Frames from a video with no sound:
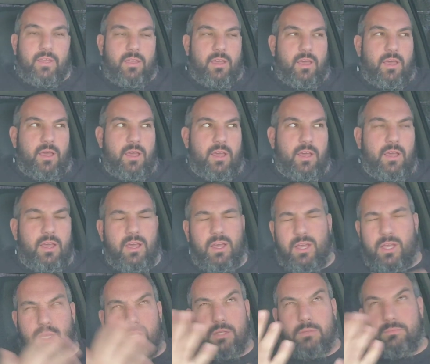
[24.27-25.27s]

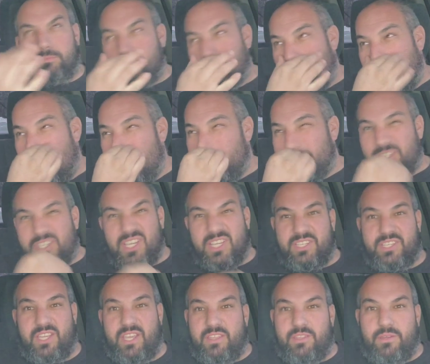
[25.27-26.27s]
Probably the
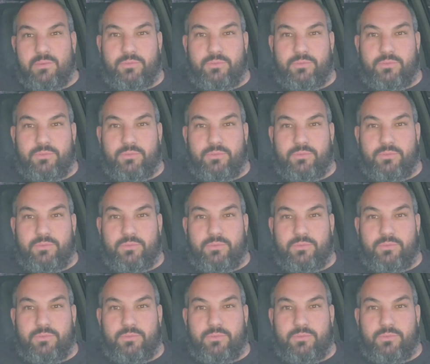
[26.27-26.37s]
16th.